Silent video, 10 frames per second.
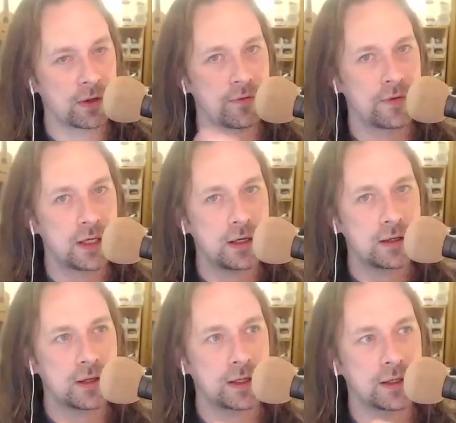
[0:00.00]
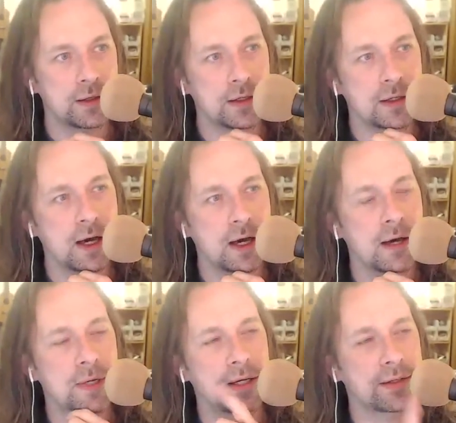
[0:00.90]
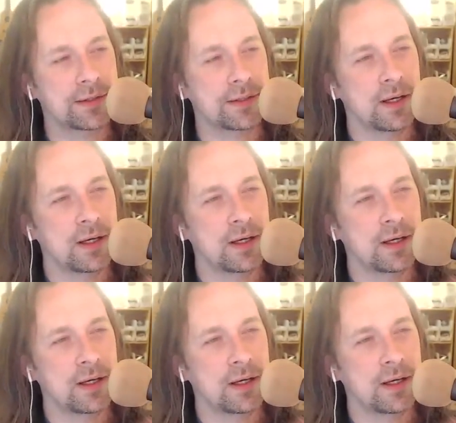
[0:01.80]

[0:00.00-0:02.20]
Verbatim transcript: of the like the, the comics,